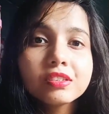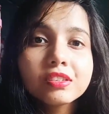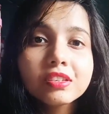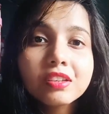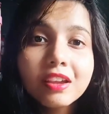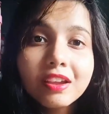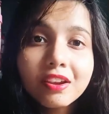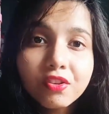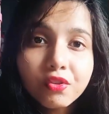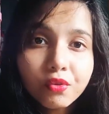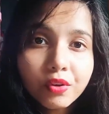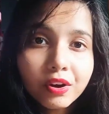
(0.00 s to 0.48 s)

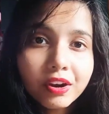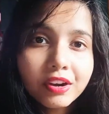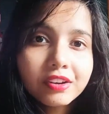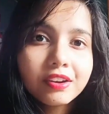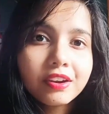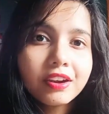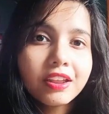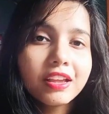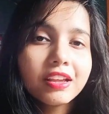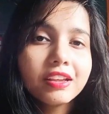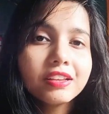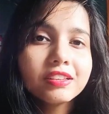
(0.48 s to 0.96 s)
skin
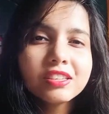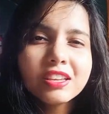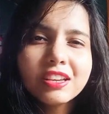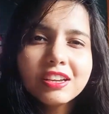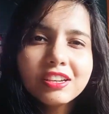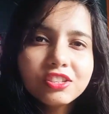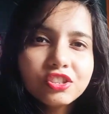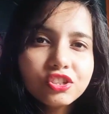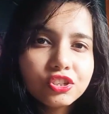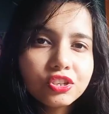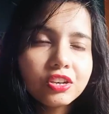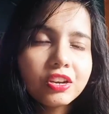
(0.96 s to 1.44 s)
redness,
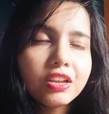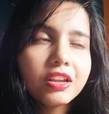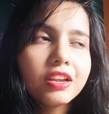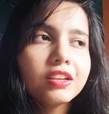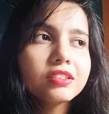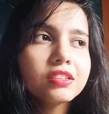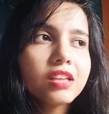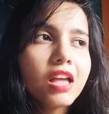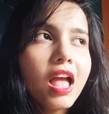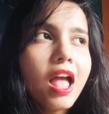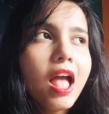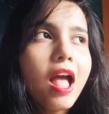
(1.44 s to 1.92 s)

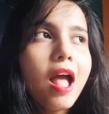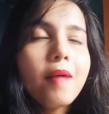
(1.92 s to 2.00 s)
itchiness.